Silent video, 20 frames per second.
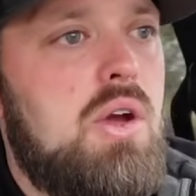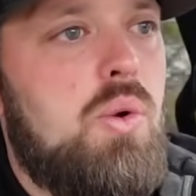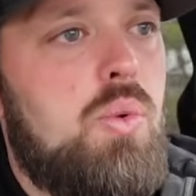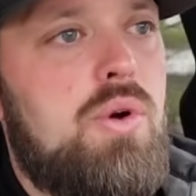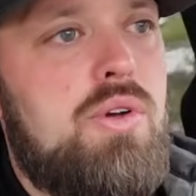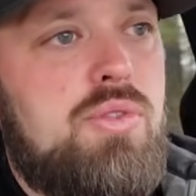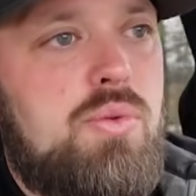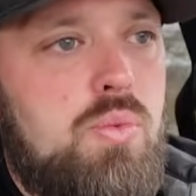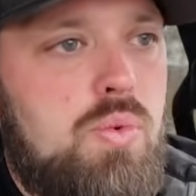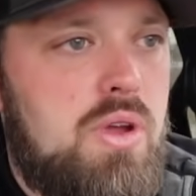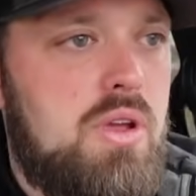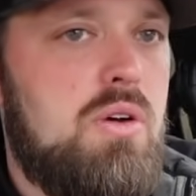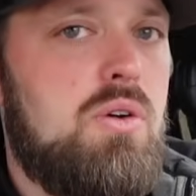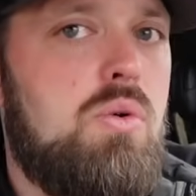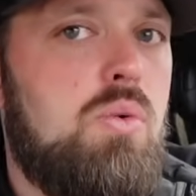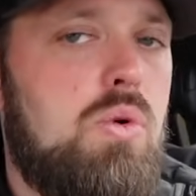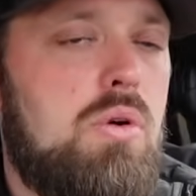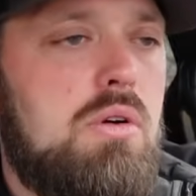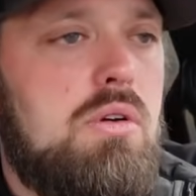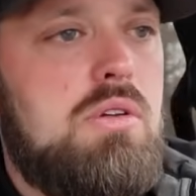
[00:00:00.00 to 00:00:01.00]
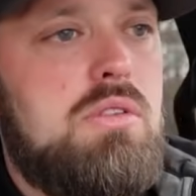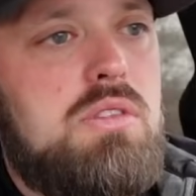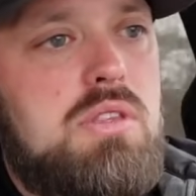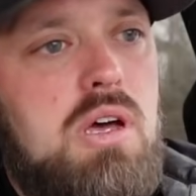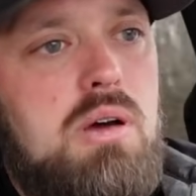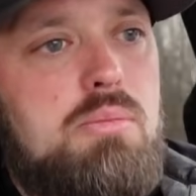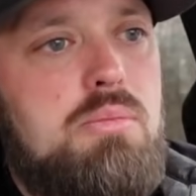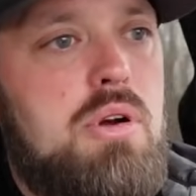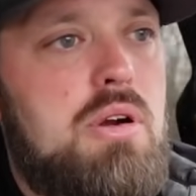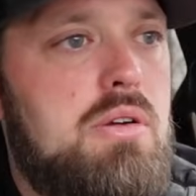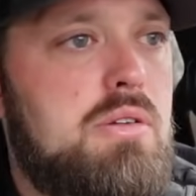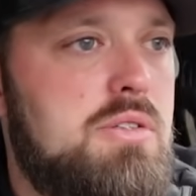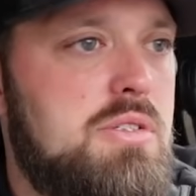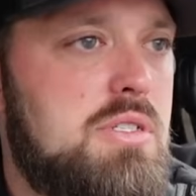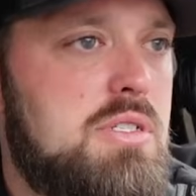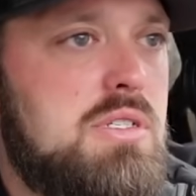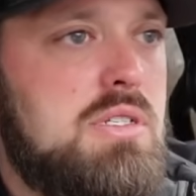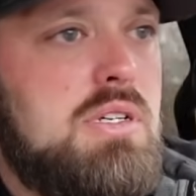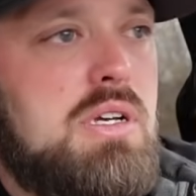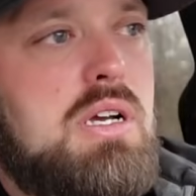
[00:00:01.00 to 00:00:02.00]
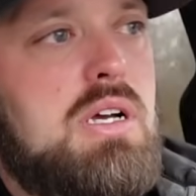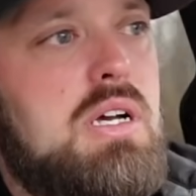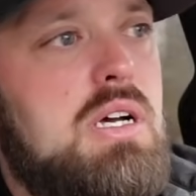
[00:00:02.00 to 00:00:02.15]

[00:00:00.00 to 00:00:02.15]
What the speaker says: with real world numbers,